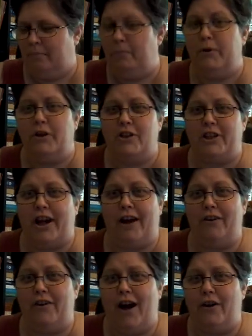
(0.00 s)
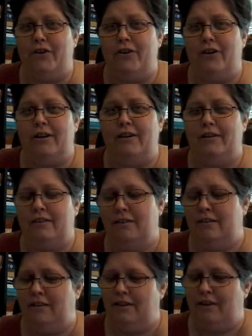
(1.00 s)
book checker-outer,
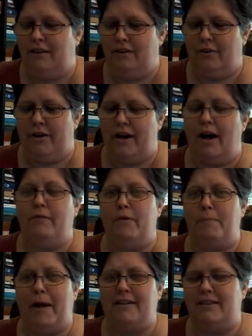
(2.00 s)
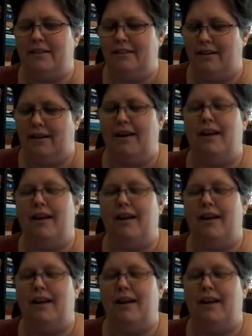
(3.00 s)
or an unrepentant